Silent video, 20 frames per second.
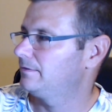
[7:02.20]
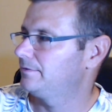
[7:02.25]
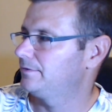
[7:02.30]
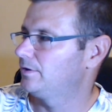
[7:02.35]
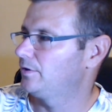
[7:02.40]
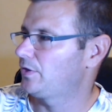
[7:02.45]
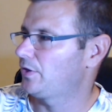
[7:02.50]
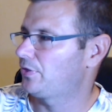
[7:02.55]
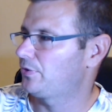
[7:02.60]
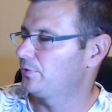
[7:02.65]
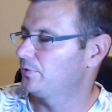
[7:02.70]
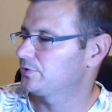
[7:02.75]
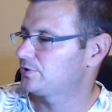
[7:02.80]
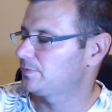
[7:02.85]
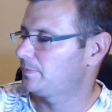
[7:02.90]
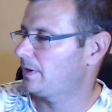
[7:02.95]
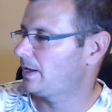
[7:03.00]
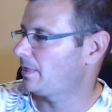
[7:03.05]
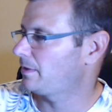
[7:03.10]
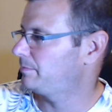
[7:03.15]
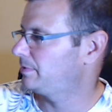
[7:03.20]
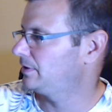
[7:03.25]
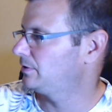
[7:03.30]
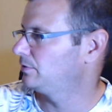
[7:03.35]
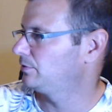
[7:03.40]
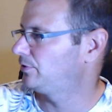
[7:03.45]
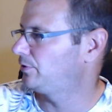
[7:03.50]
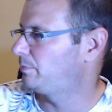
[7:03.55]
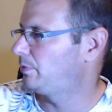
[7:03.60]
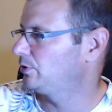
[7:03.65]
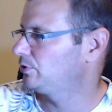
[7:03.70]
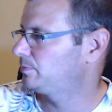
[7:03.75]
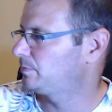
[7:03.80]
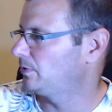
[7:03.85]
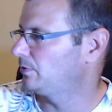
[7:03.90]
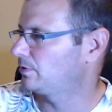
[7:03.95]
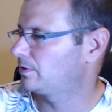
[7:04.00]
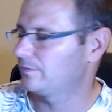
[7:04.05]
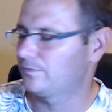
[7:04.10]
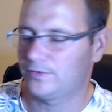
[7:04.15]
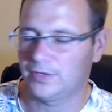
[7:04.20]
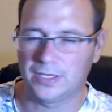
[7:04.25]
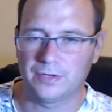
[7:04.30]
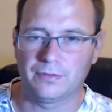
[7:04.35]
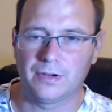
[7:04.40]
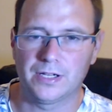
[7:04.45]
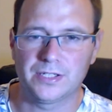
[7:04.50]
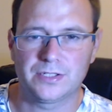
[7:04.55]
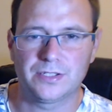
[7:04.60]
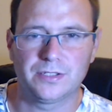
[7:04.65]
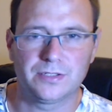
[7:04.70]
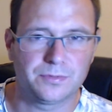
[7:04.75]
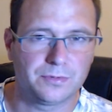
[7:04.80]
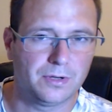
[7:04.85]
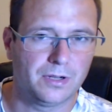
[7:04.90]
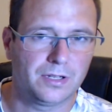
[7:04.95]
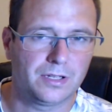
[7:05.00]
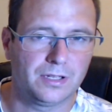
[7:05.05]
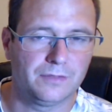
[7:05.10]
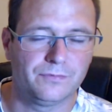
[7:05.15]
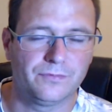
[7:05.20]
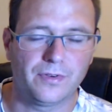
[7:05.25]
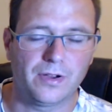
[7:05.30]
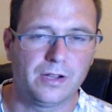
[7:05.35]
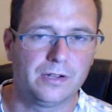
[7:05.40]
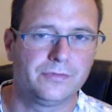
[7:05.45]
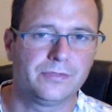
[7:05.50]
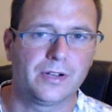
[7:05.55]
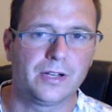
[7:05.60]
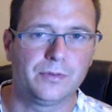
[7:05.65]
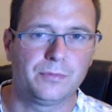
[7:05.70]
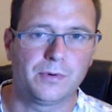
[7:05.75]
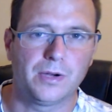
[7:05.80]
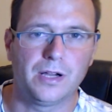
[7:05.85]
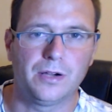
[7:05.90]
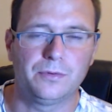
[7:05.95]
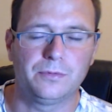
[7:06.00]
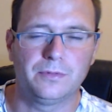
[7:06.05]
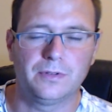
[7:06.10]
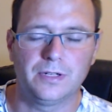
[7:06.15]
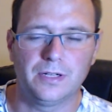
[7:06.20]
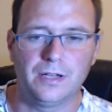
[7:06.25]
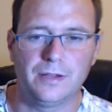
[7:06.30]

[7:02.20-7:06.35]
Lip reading: Other thoughts about the build: the push-pull configuration is working very, very well.